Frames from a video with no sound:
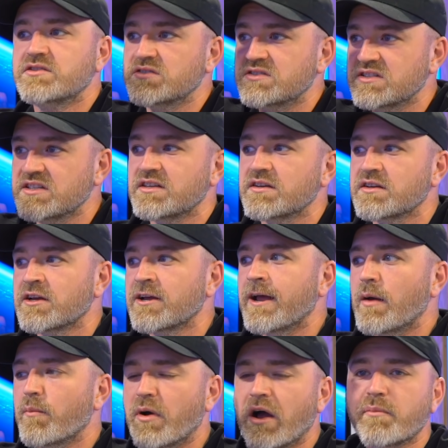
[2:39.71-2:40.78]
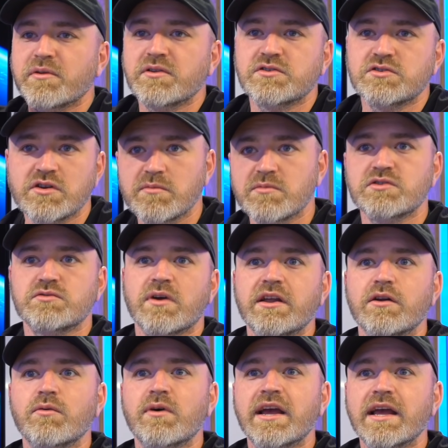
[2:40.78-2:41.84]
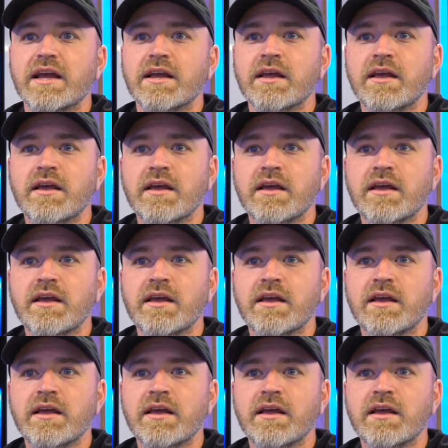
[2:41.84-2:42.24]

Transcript: you see the popular streamers right away.